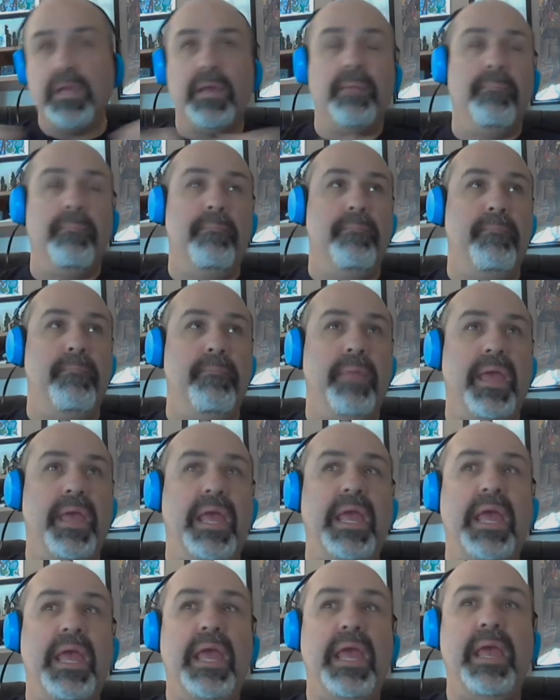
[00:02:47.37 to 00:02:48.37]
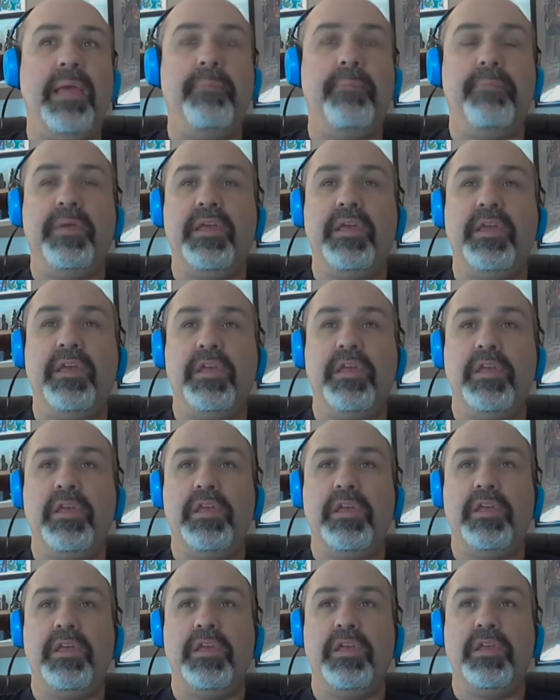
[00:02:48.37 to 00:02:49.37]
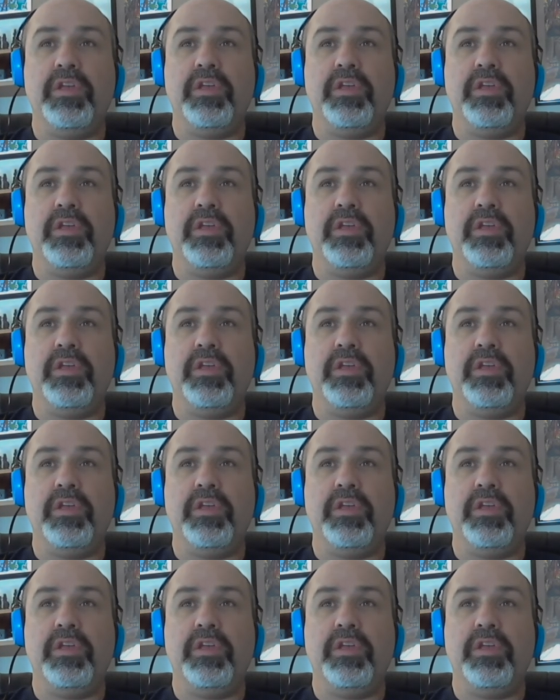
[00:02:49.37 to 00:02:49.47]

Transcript: maybe